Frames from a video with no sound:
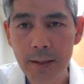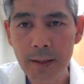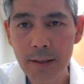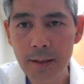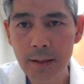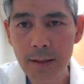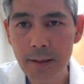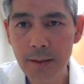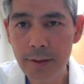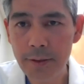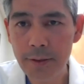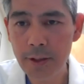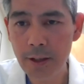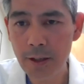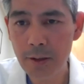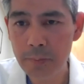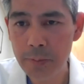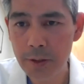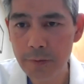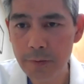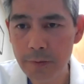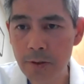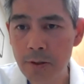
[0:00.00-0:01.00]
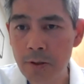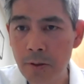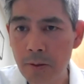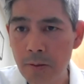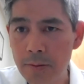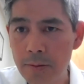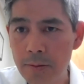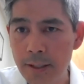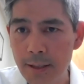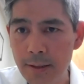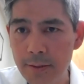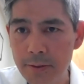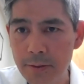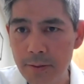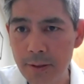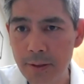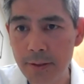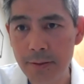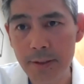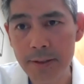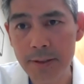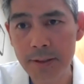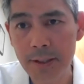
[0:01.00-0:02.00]
uh, therapy for colon cancer
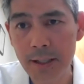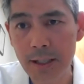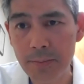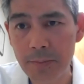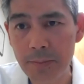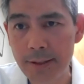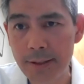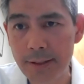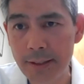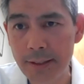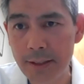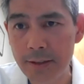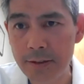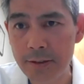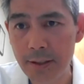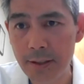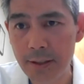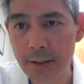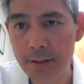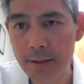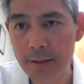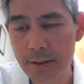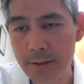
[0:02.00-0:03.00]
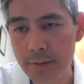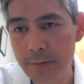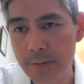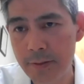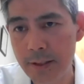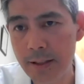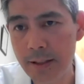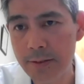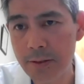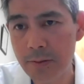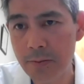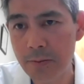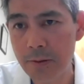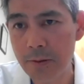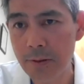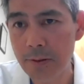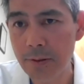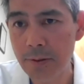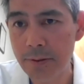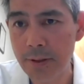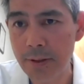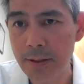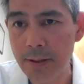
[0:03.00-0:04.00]
at this time in the United States, if not the
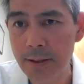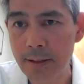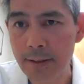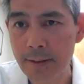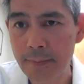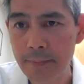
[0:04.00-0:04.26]
world.